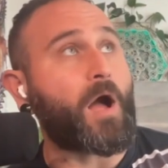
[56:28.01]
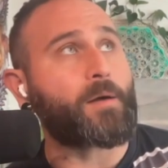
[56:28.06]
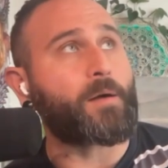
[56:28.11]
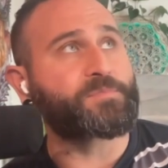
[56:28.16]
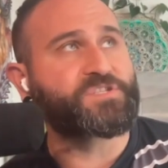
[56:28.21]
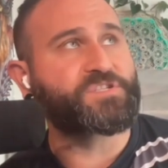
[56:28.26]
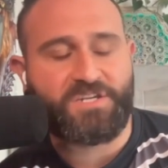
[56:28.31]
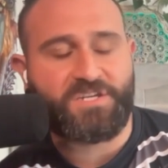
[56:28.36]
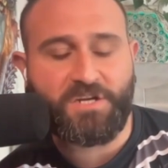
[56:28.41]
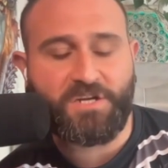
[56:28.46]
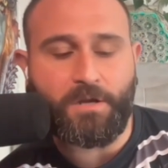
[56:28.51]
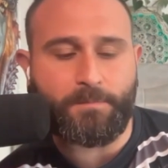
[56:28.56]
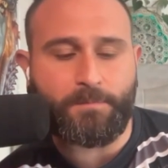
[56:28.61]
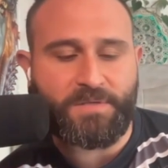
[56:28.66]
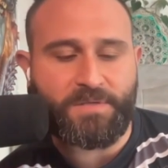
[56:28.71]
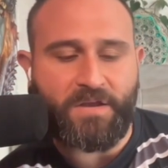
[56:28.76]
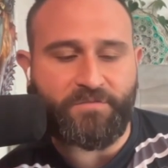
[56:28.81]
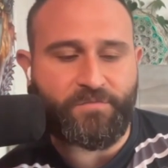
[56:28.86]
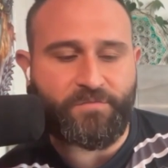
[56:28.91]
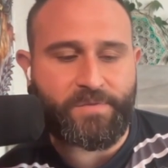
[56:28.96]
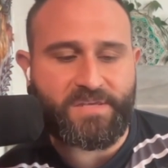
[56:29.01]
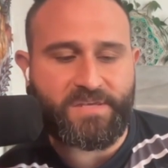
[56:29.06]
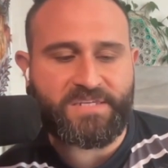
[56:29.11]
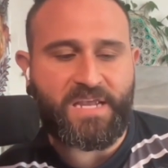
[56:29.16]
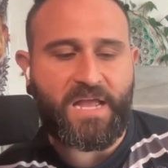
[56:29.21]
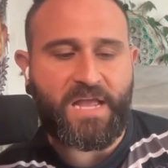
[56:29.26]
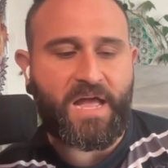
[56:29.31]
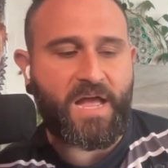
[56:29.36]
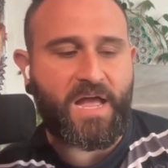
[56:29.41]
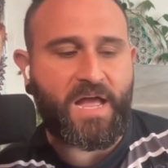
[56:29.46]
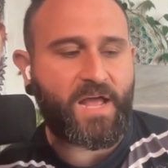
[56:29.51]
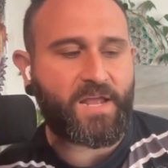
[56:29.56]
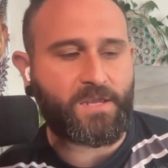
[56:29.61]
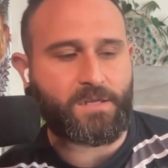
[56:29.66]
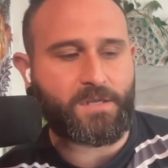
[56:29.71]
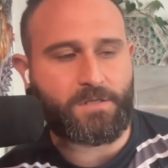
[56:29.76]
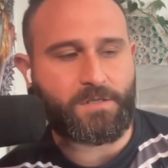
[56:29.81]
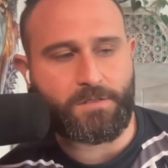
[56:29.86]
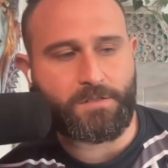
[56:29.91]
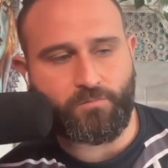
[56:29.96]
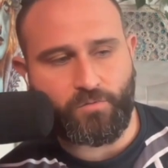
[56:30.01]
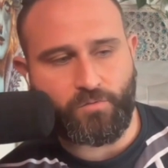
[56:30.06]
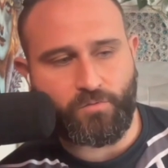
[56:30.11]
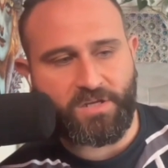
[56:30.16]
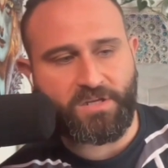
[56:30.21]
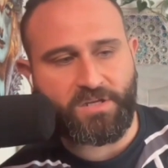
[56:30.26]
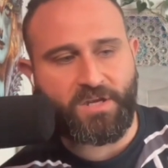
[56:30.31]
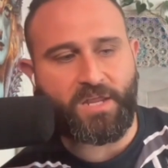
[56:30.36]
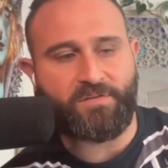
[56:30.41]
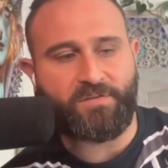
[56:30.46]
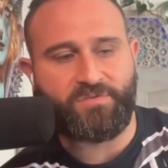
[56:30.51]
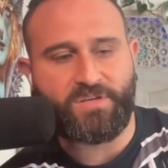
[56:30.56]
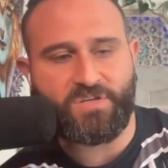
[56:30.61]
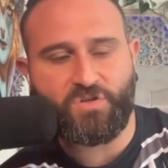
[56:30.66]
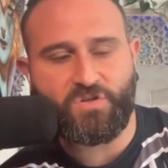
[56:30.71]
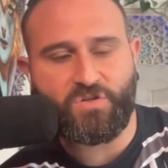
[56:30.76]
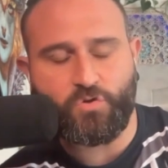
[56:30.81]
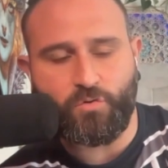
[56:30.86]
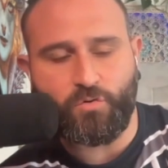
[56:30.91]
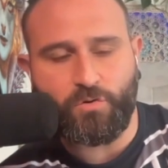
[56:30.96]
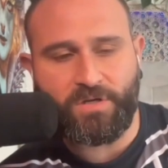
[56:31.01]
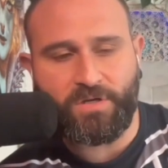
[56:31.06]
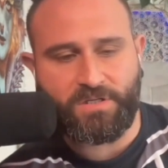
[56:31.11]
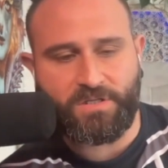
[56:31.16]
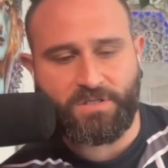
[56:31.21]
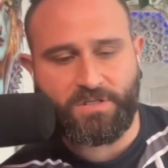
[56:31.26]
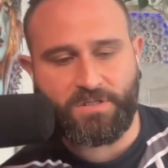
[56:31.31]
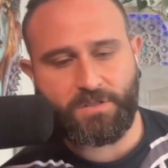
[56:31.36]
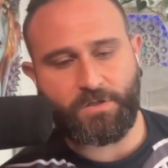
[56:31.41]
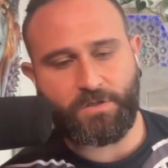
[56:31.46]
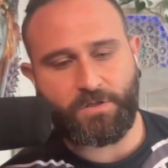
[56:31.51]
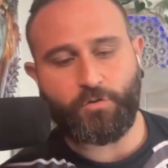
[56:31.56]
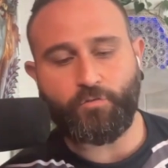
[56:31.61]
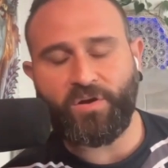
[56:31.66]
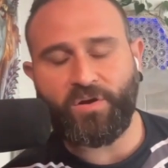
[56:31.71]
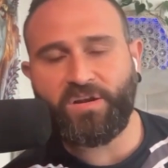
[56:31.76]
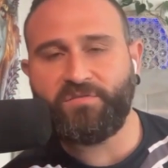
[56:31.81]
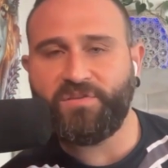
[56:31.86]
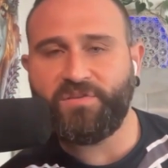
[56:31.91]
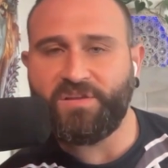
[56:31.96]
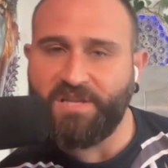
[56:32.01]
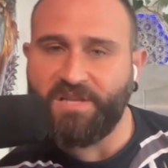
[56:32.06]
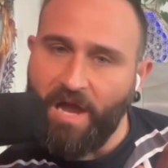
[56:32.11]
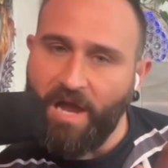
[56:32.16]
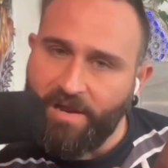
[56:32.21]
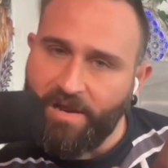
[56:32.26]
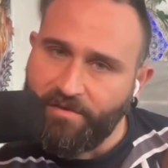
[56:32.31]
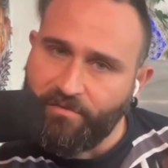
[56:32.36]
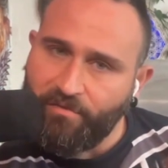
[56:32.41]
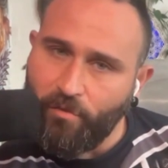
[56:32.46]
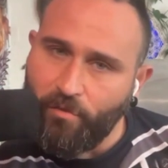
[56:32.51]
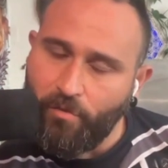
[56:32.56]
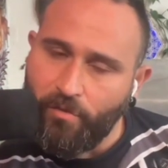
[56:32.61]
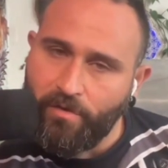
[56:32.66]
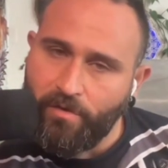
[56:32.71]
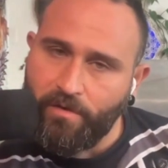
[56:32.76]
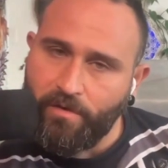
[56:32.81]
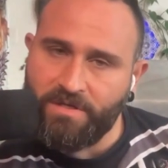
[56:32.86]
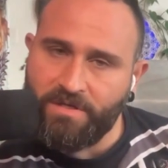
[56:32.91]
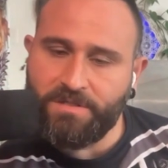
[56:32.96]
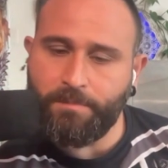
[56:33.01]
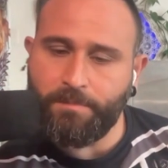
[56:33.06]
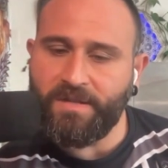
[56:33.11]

object comes out from the sky, really kind of destroys, you know, the reign of the dinosaurs.